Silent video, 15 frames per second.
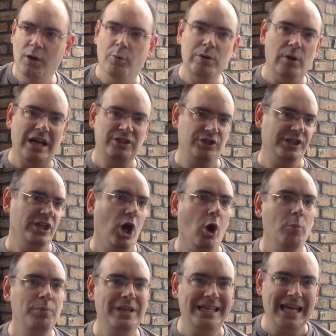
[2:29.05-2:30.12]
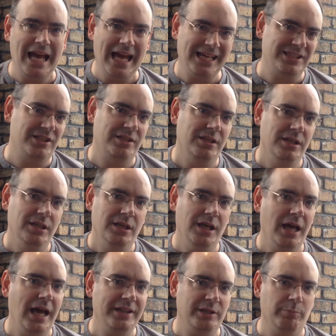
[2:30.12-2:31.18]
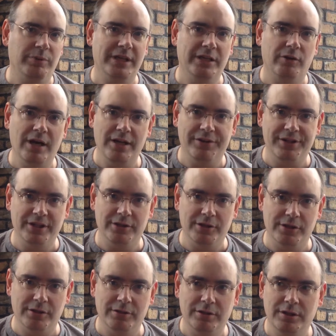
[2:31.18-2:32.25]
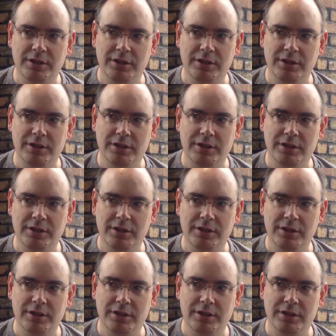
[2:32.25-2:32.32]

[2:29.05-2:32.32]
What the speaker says: We were actually an opening act at the Playground Theater.